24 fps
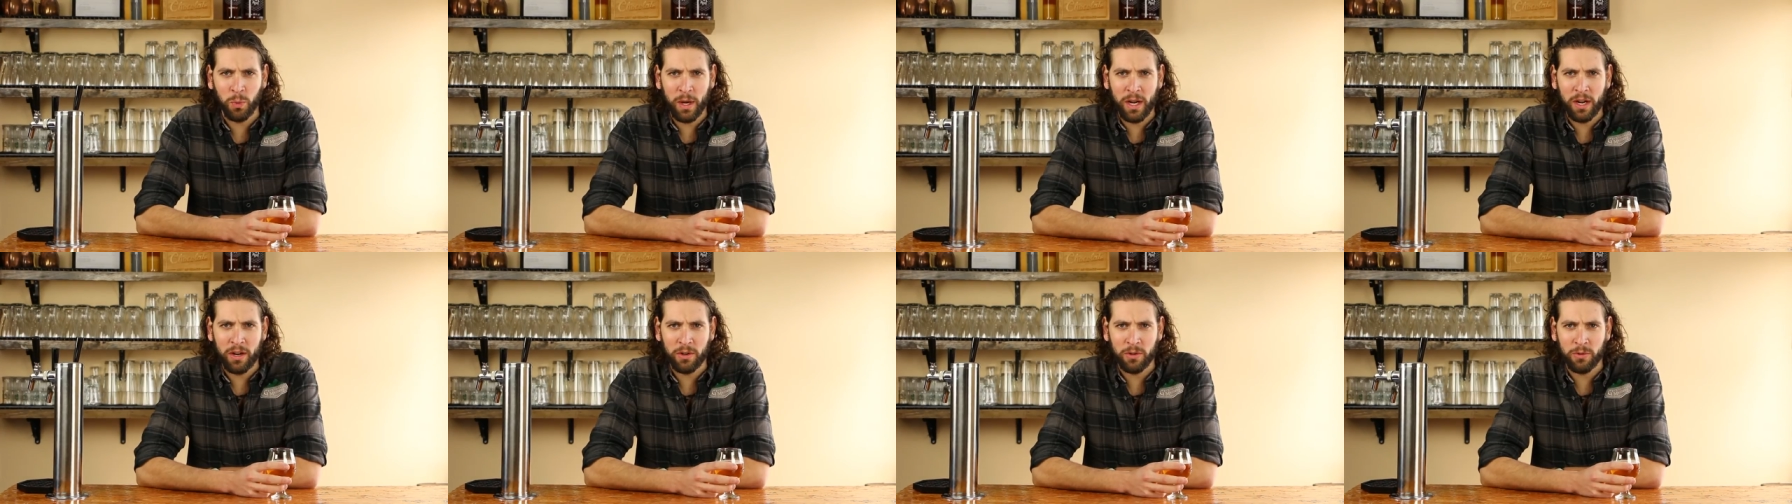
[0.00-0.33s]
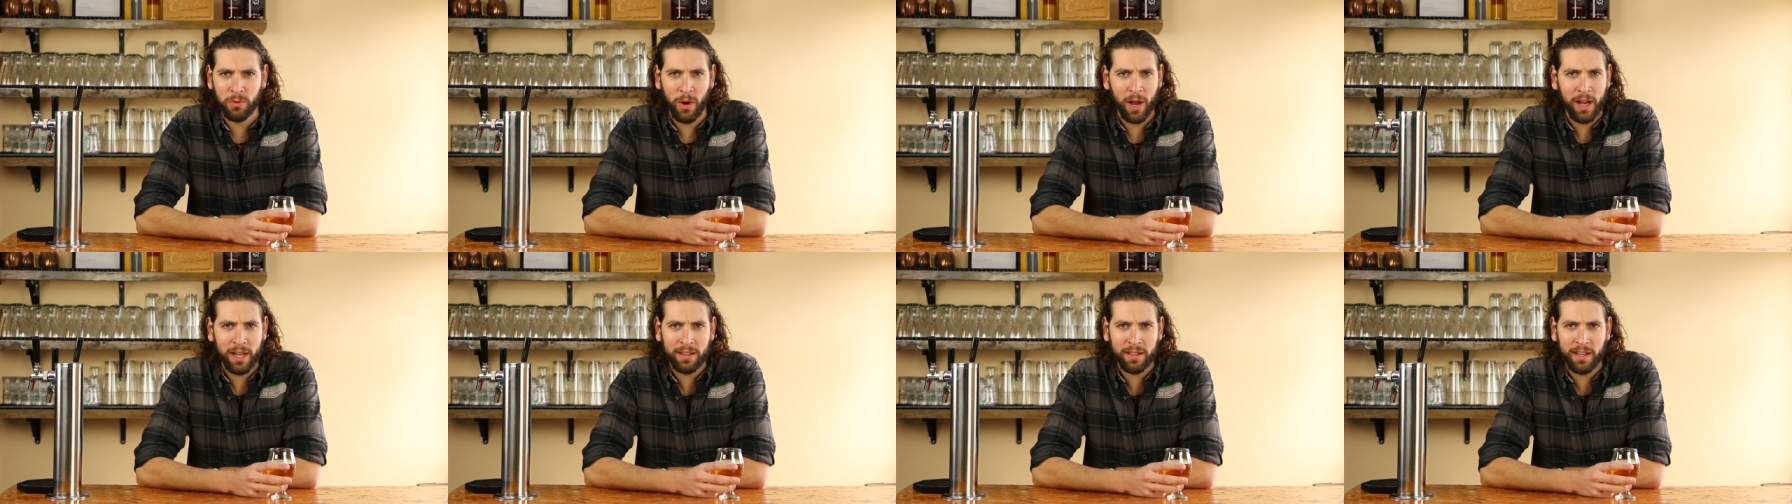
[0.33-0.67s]
weird,
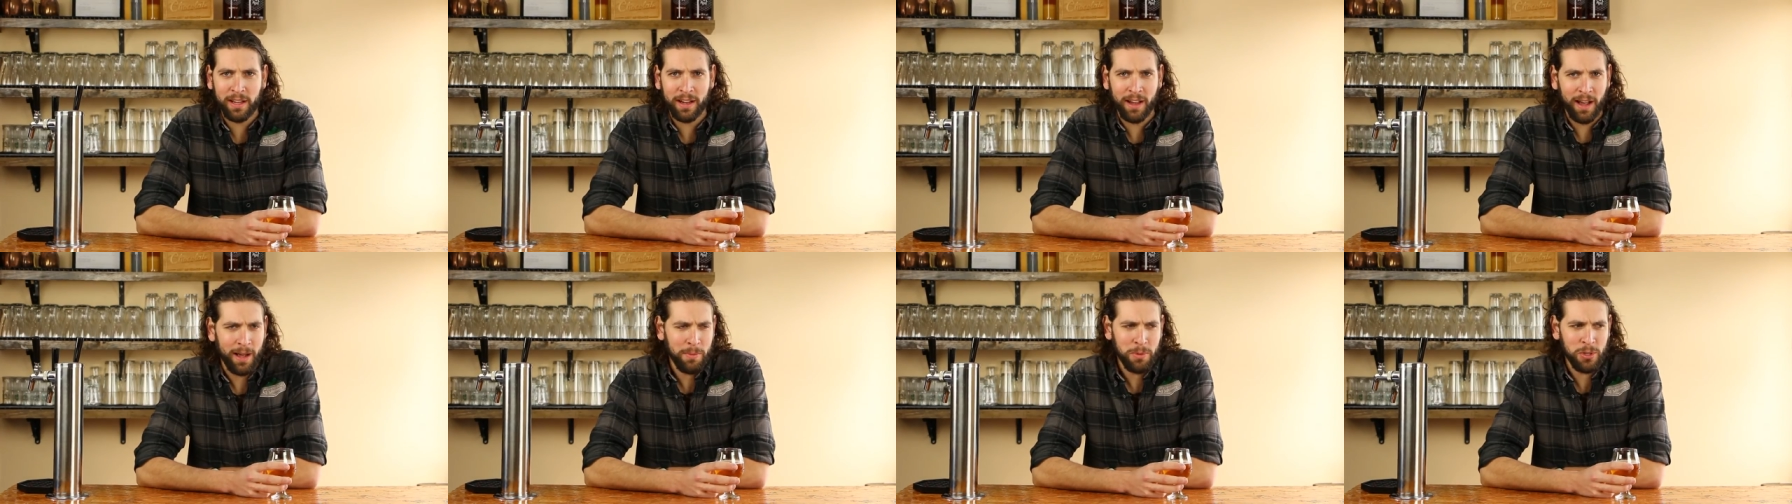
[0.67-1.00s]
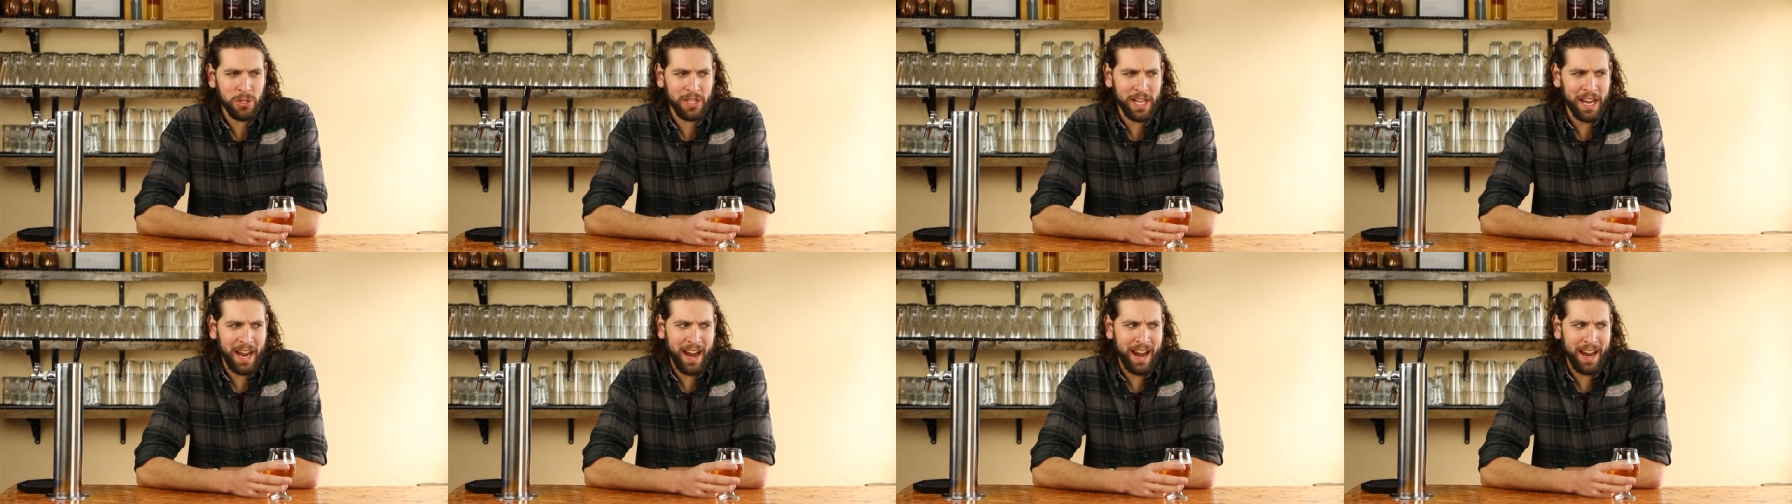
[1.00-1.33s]
right? Like, I'm
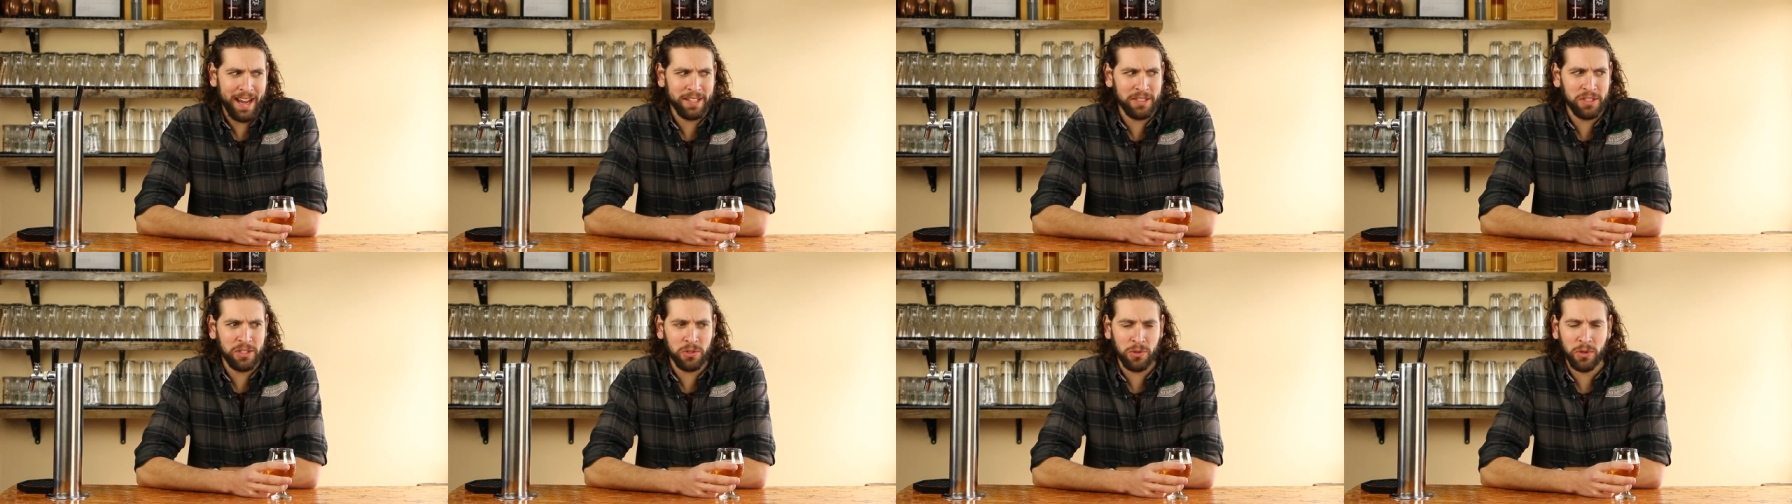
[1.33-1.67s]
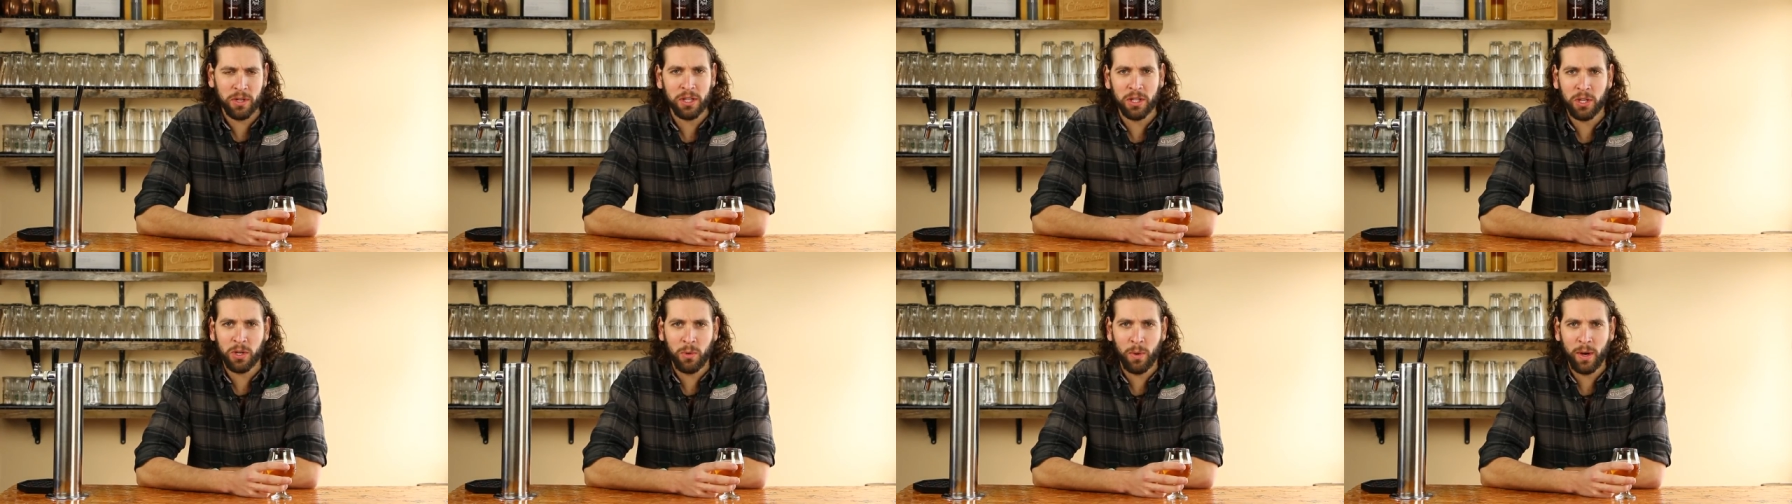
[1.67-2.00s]
just
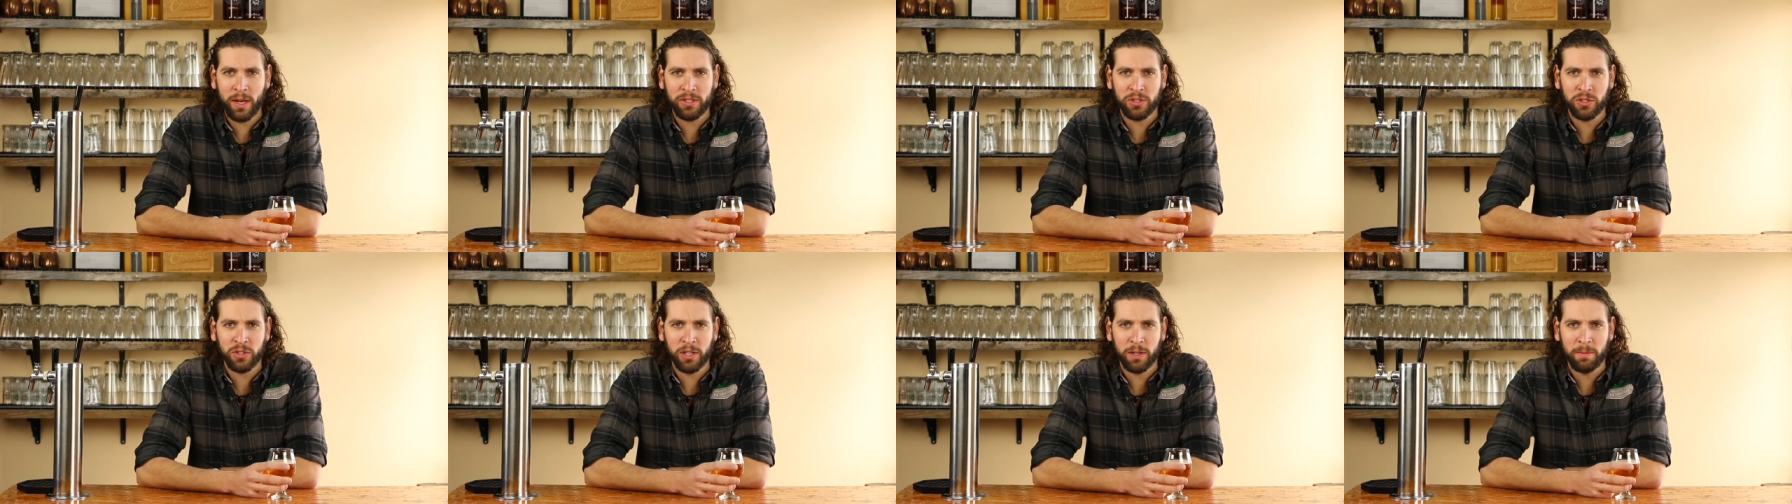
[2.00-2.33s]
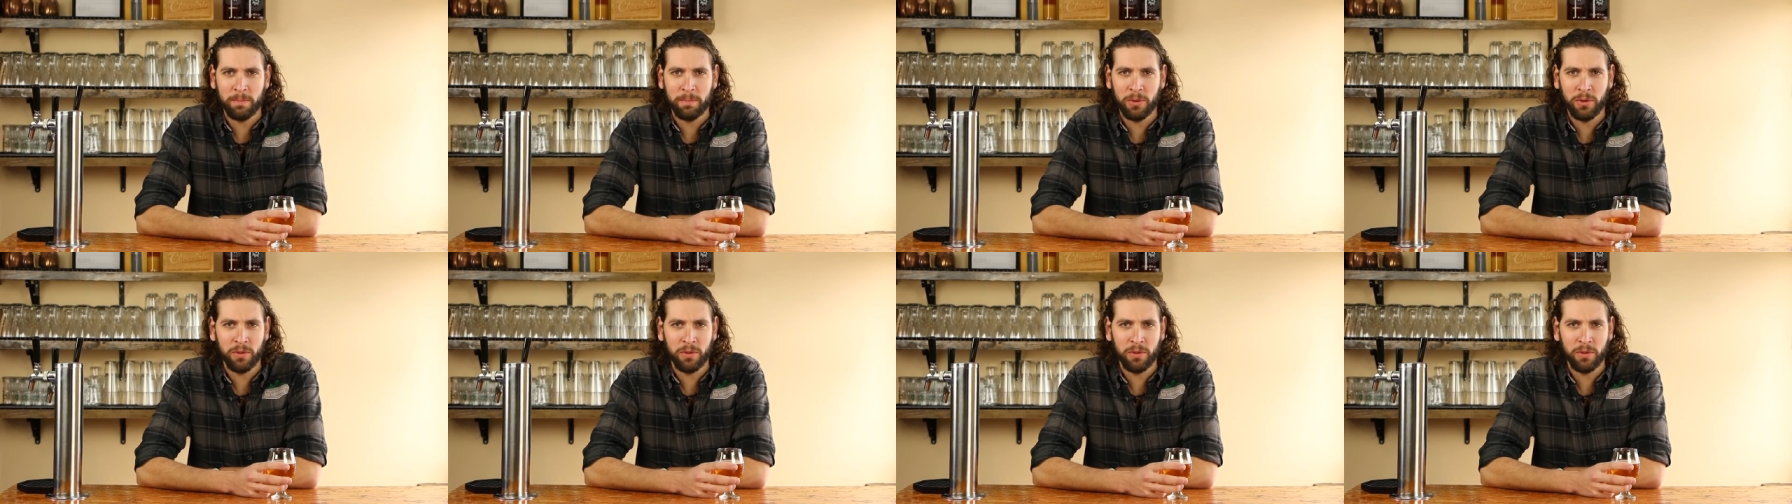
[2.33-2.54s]
answering the question and